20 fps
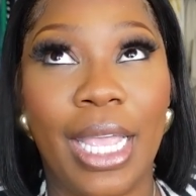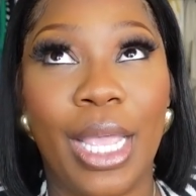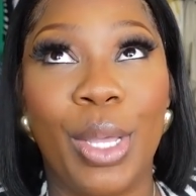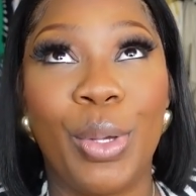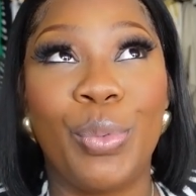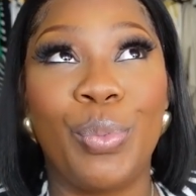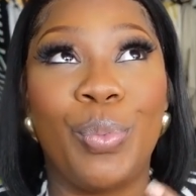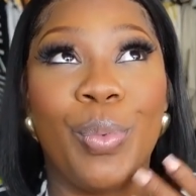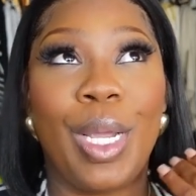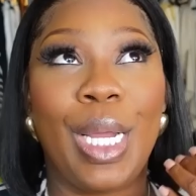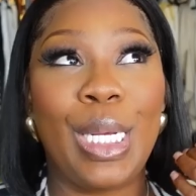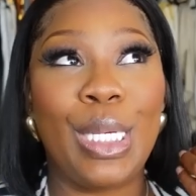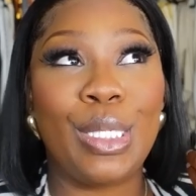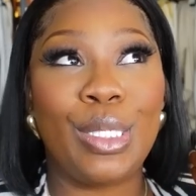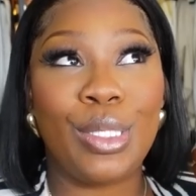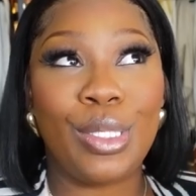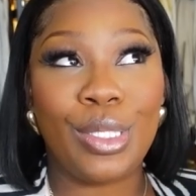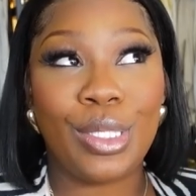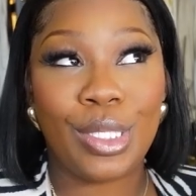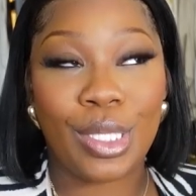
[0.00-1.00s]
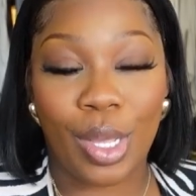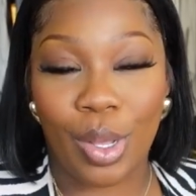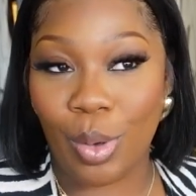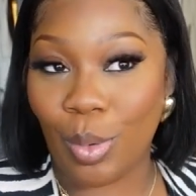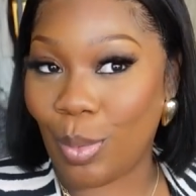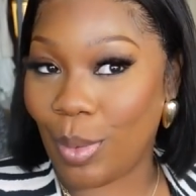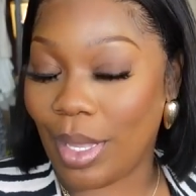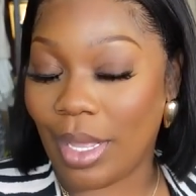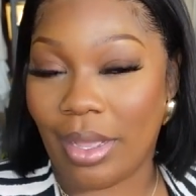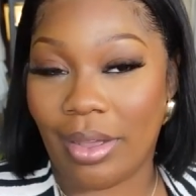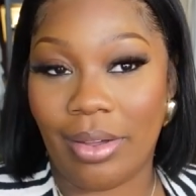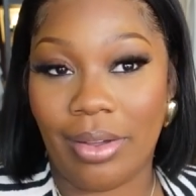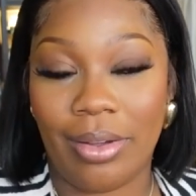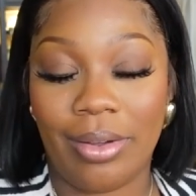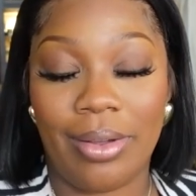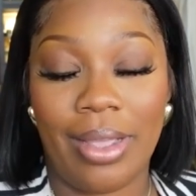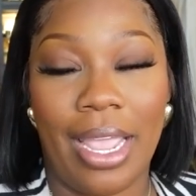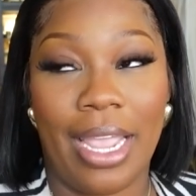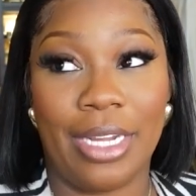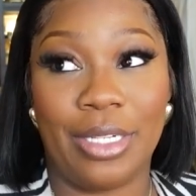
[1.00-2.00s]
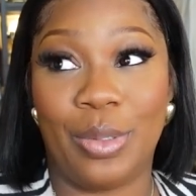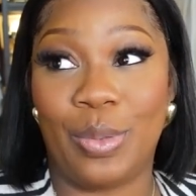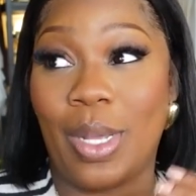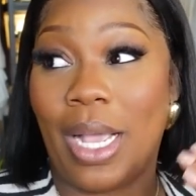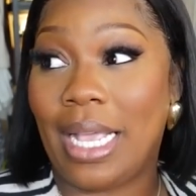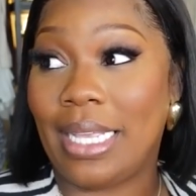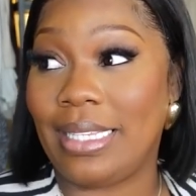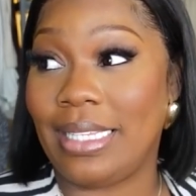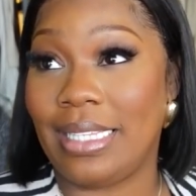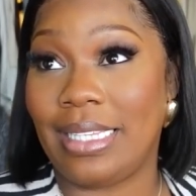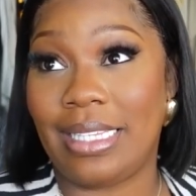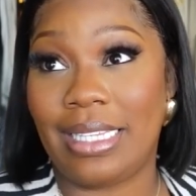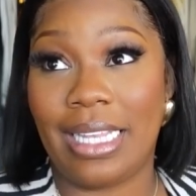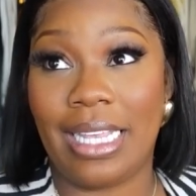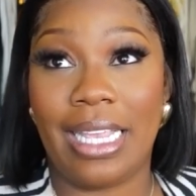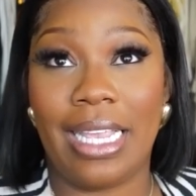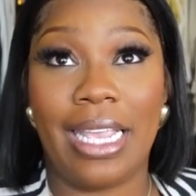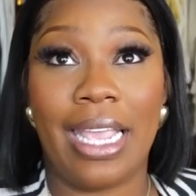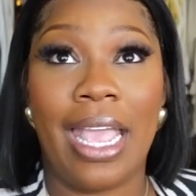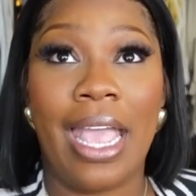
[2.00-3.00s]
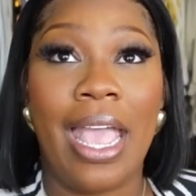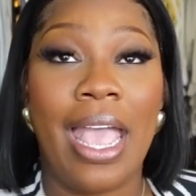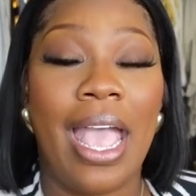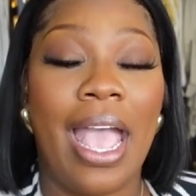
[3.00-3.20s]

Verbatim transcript: It went so well as you guys can see.